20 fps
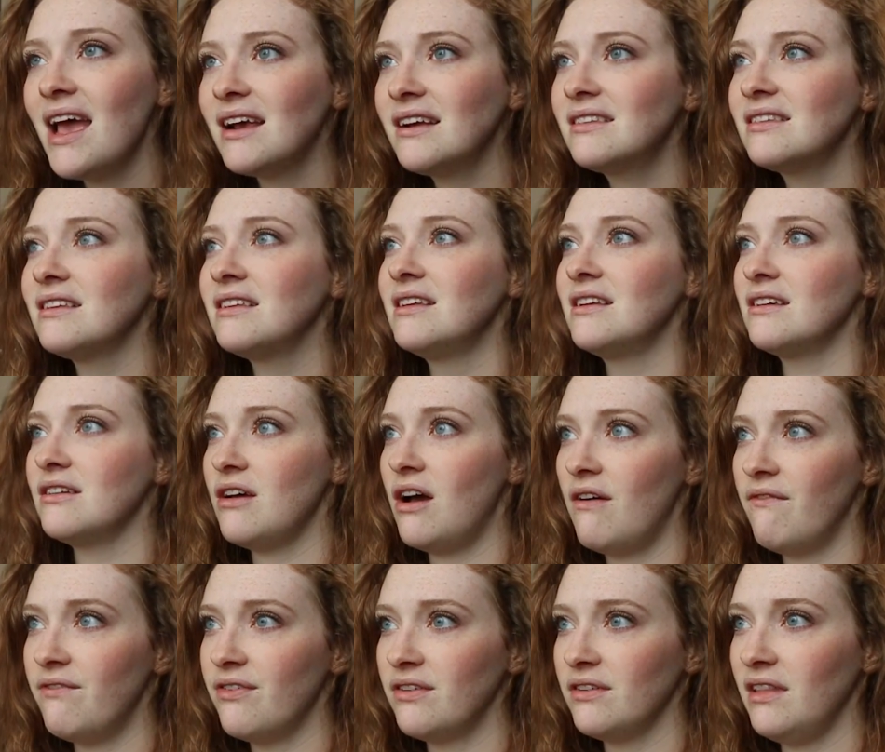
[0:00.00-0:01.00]
excellent
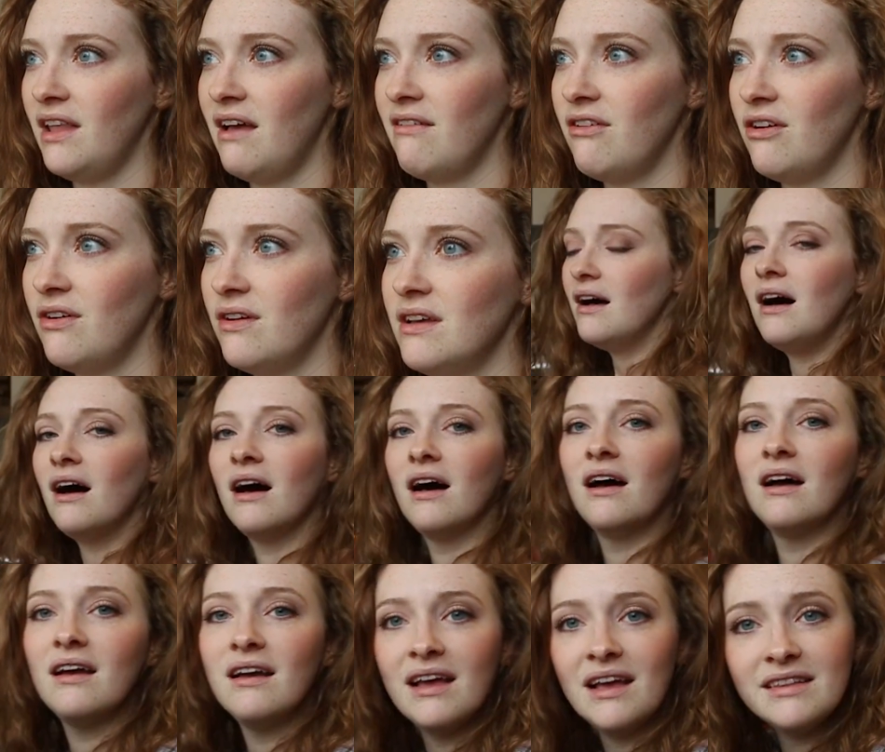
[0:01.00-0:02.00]
comfort level. Ugh,
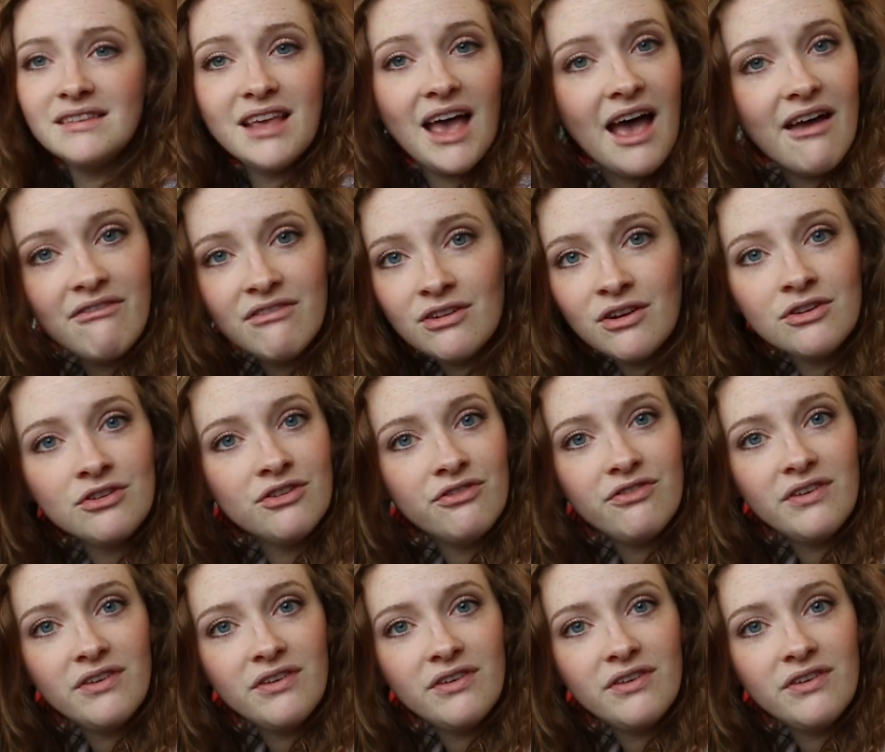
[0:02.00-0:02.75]
it's heaven on your